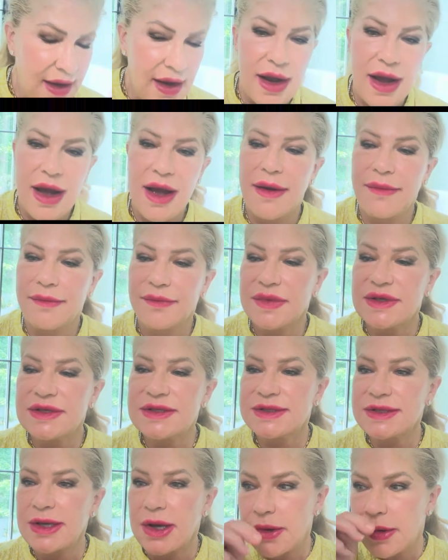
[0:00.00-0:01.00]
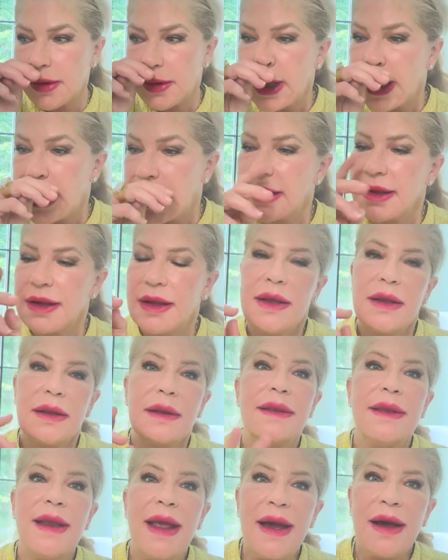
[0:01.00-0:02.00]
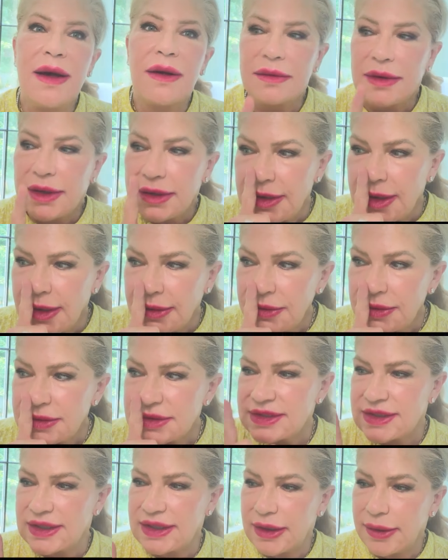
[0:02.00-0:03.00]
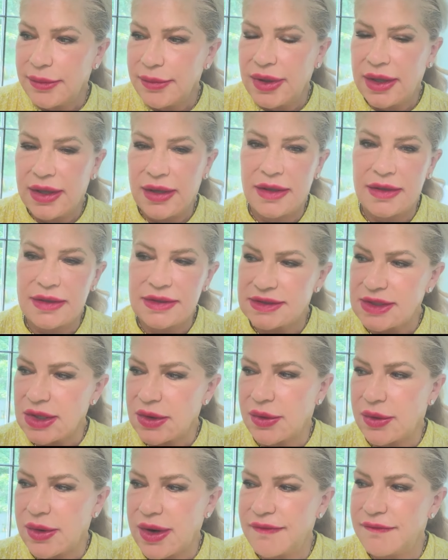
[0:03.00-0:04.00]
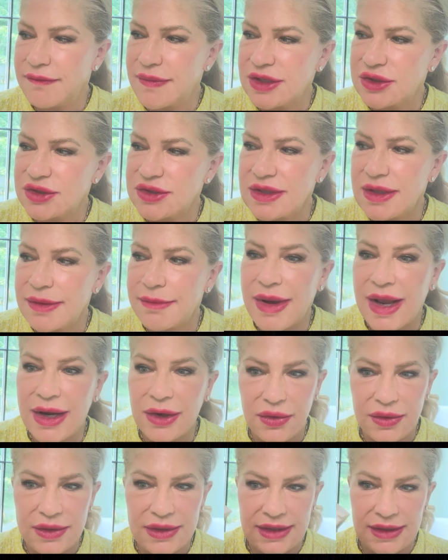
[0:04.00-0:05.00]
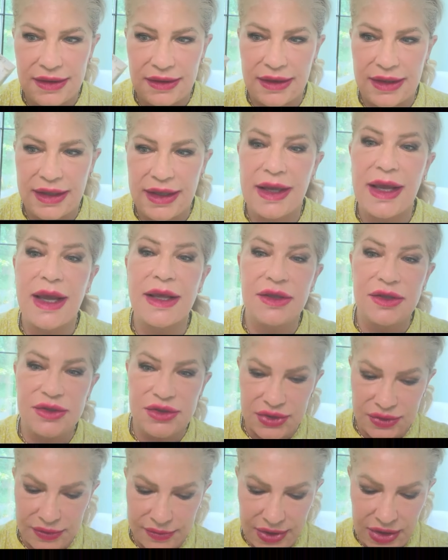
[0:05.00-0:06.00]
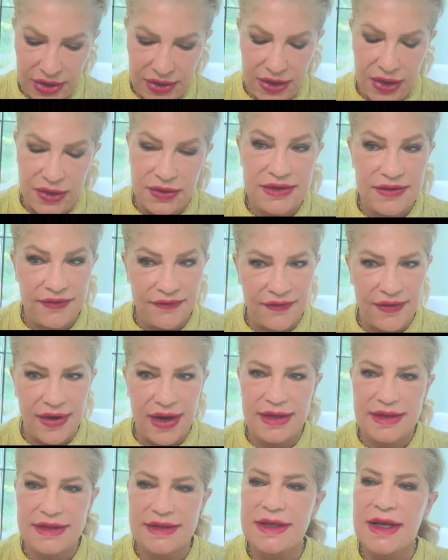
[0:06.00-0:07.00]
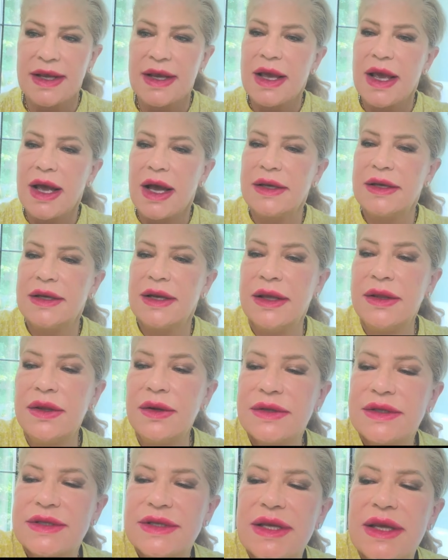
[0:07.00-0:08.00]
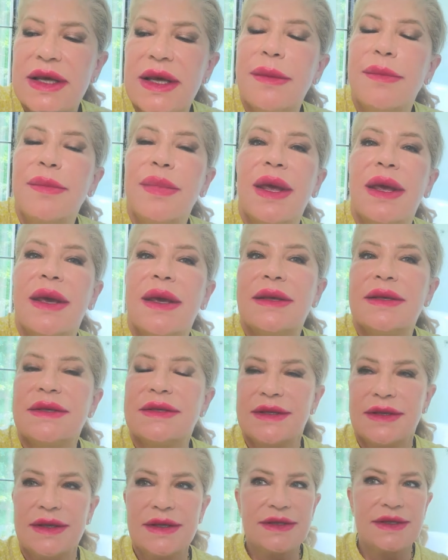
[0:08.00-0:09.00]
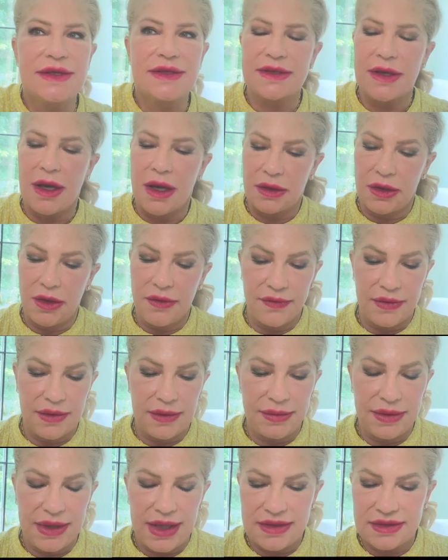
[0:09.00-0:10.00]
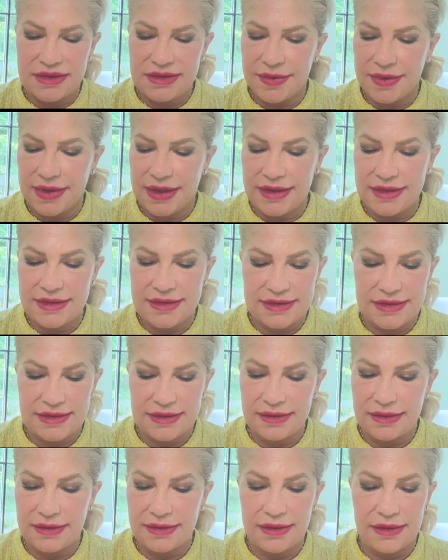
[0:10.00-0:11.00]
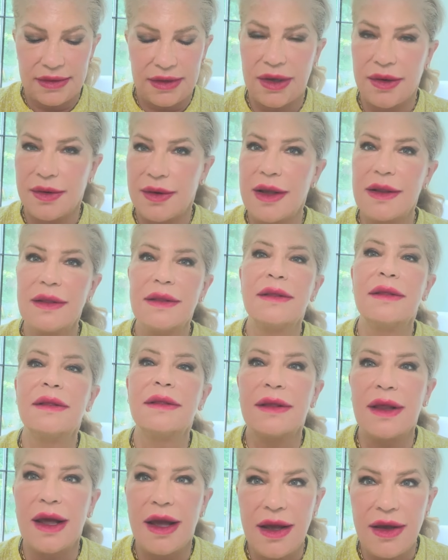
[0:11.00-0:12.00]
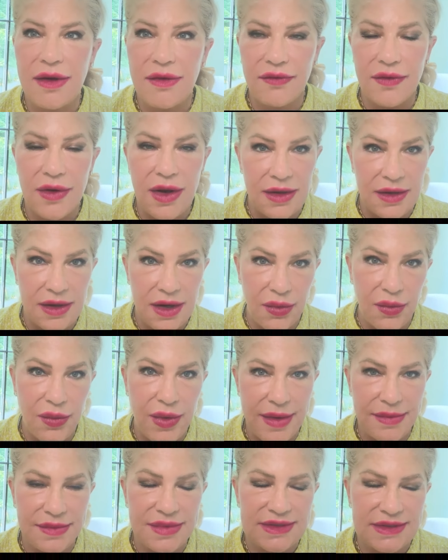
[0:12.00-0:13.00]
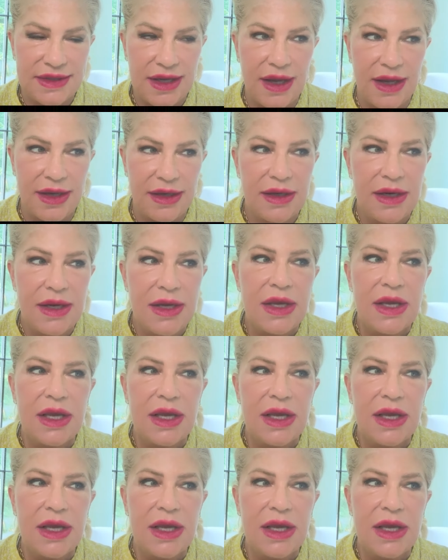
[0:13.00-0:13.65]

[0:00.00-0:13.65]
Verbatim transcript: Um, so now another tip, so I've mentioned the micro needling and the Dermaglow device. Another tip is, this is all over the place because you know, I love on our website.